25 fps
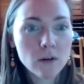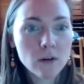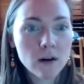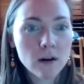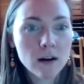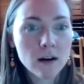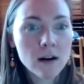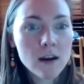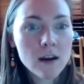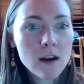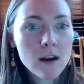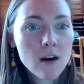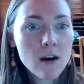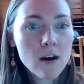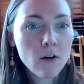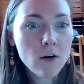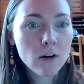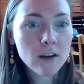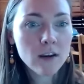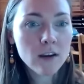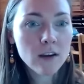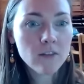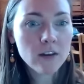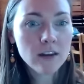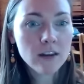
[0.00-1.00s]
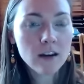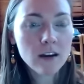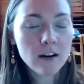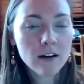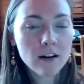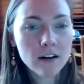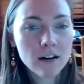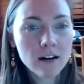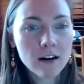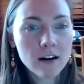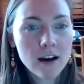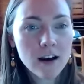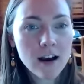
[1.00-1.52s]
or or even
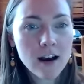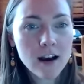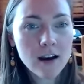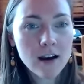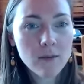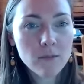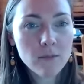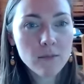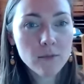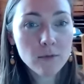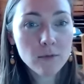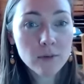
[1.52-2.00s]
younger um,